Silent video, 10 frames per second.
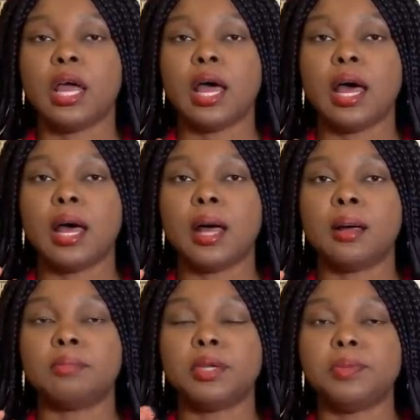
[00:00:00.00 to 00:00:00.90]

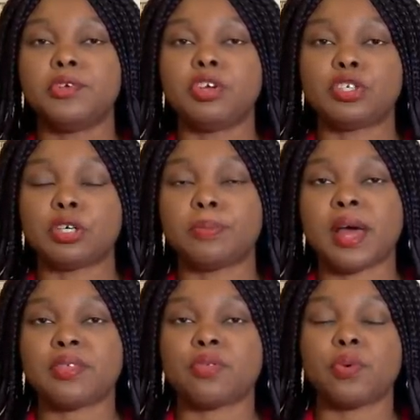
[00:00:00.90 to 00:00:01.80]
um, immigration
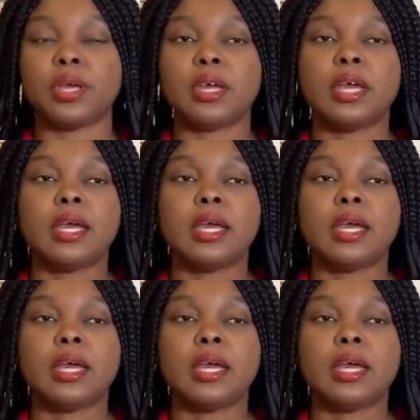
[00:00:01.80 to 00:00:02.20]
pathway.